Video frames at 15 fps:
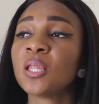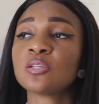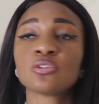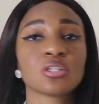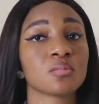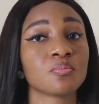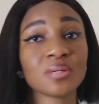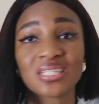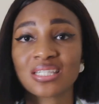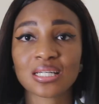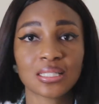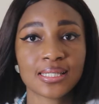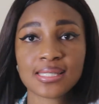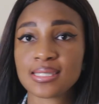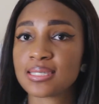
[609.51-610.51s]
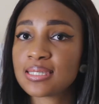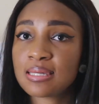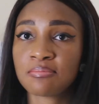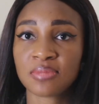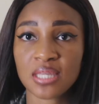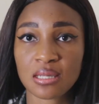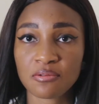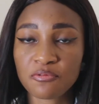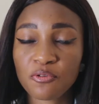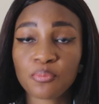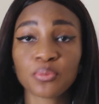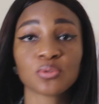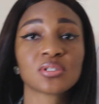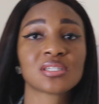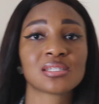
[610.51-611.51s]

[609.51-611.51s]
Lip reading: So it's basically the same thing for both